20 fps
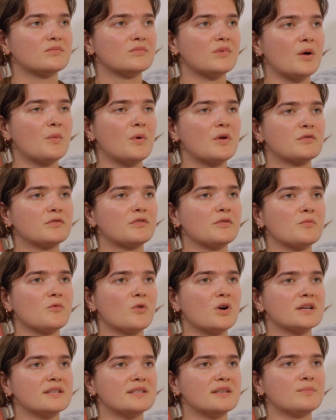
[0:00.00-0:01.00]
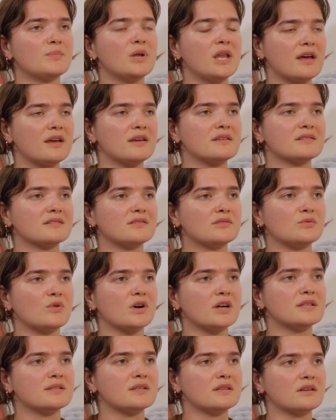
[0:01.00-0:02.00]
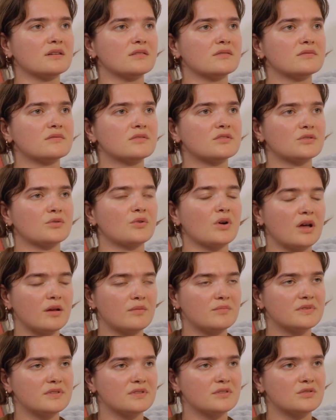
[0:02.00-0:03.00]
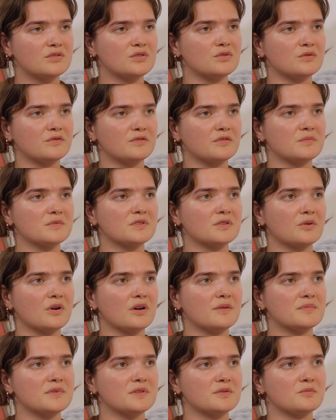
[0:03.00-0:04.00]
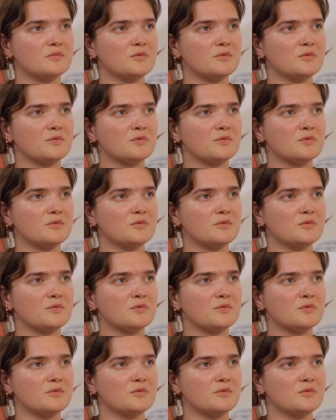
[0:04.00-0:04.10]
I went from writing plays to writing scripts, short film scripts,